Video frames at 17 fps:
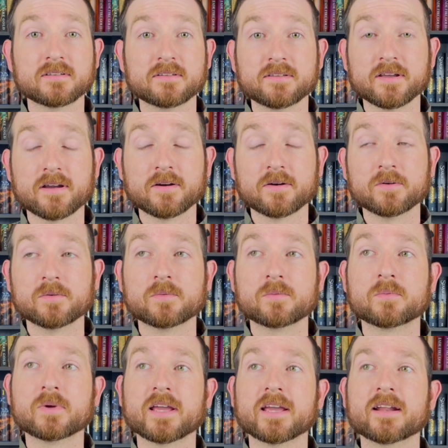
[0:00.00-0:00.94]
No.
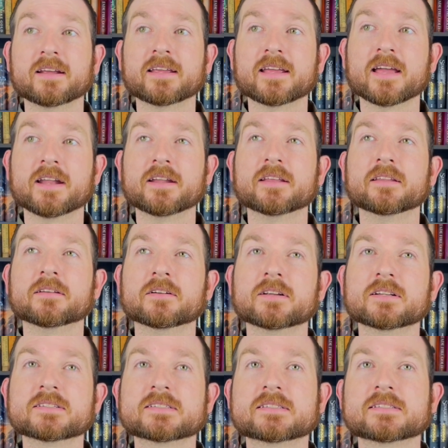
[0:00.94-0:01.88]
And again,
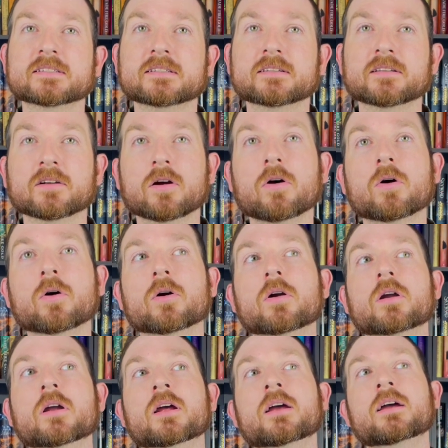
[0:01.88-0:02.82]
there
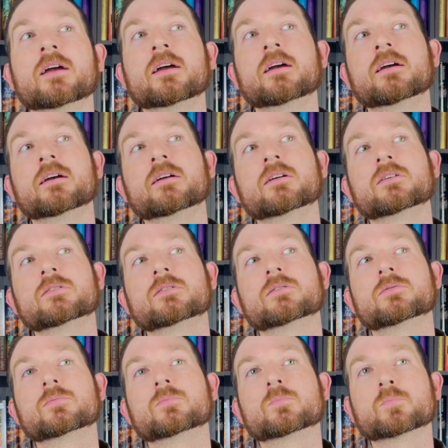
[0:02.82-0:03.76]
are
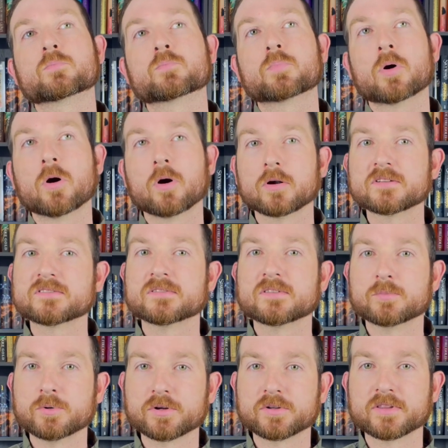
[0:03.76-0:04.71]
parts of
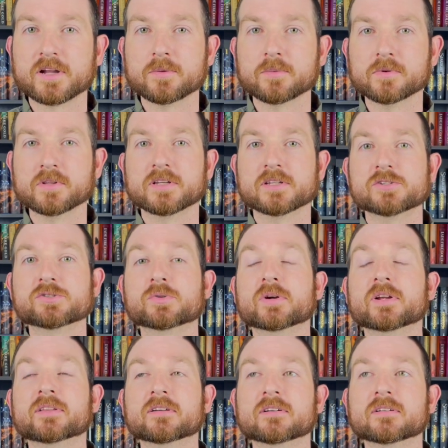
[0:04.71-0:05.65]
the book that I really
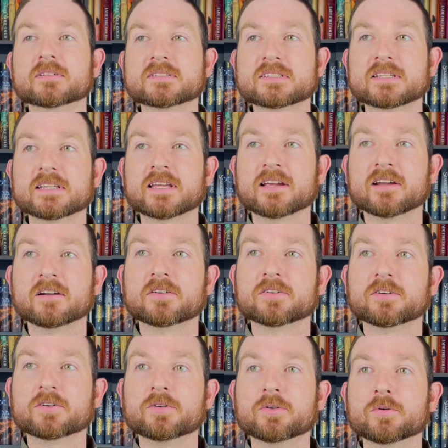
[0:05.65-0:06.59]
enjoy. There's a
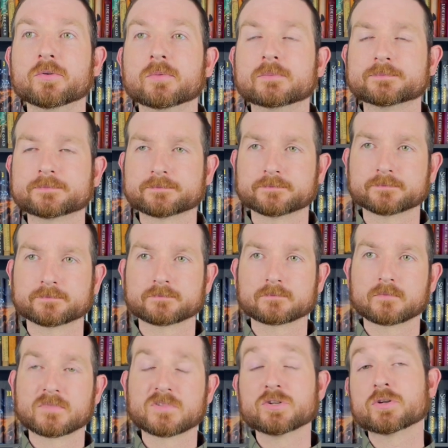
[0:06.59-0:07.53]
character who,
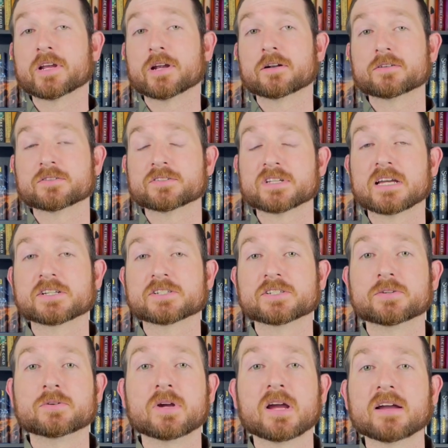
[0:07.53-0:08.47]
two characters
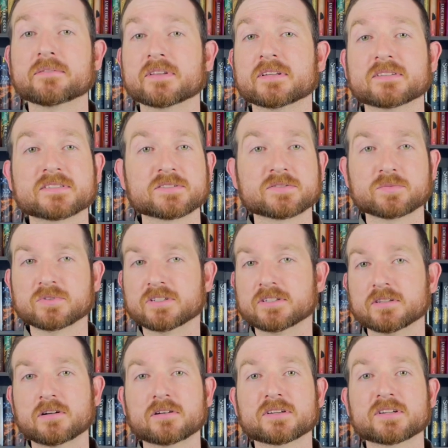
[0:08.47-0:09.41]
actually, who have like this really
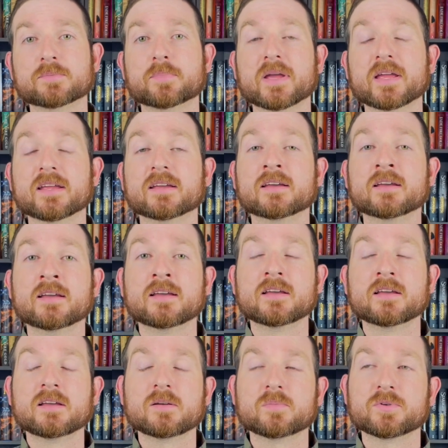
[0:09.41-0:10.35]
long debate
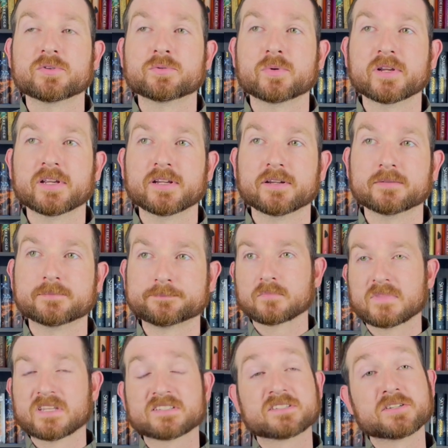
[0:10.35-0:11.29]
between
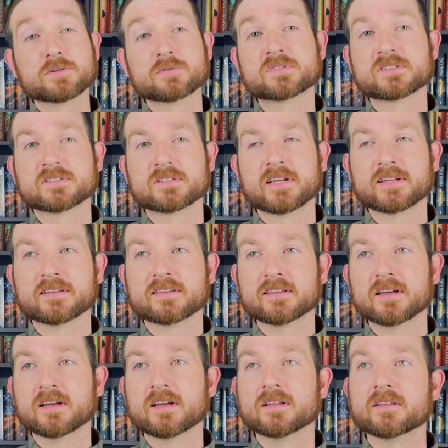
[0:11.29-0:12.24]
this new, like
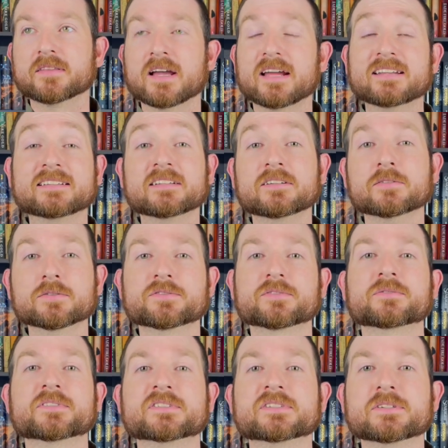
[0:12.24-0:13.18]
the ideals
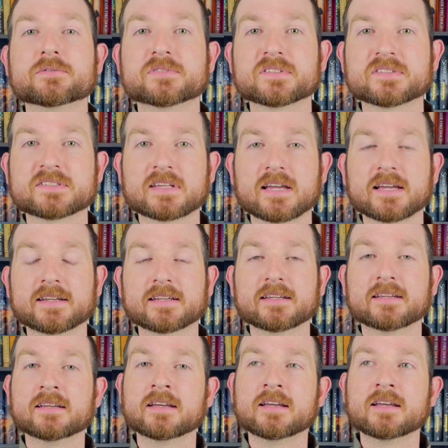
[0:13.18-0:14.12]
of this new
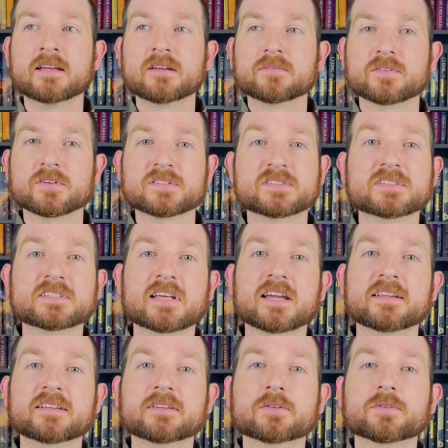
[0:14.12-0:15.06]
society versus the
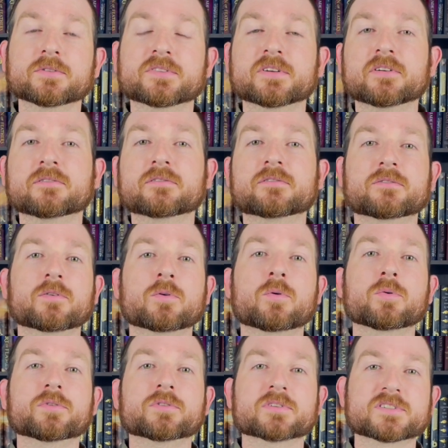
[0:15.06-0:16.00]
ideals of
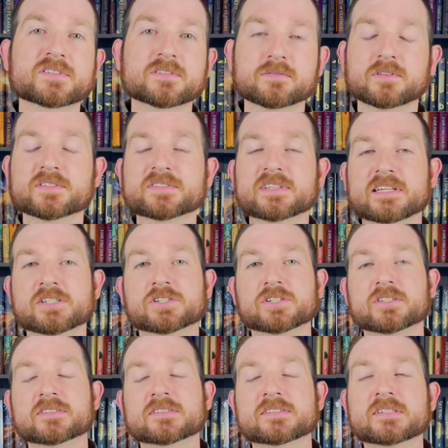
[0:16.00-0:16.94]
older
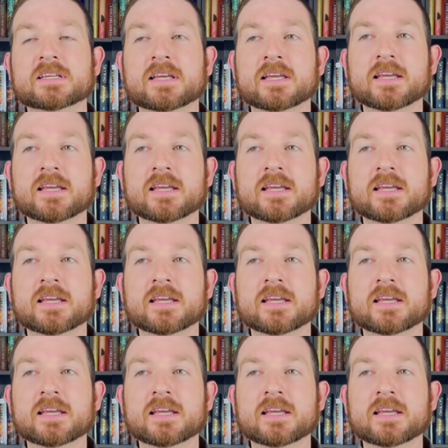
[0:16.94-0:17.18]
civilizations.